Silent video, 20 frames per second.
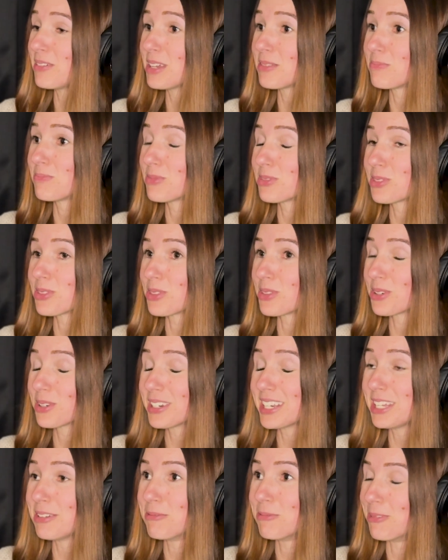I'm
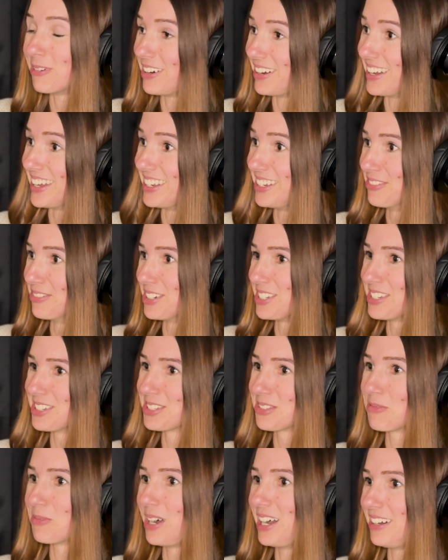31, which
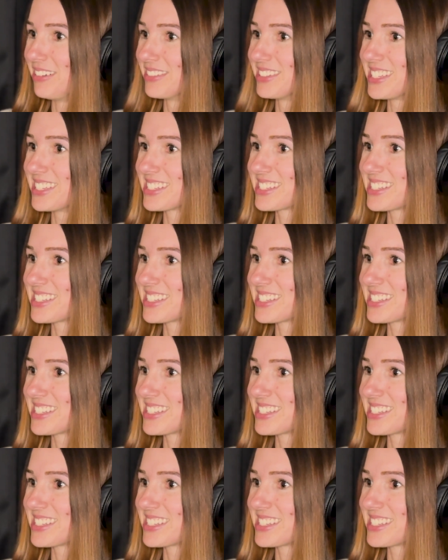is wild to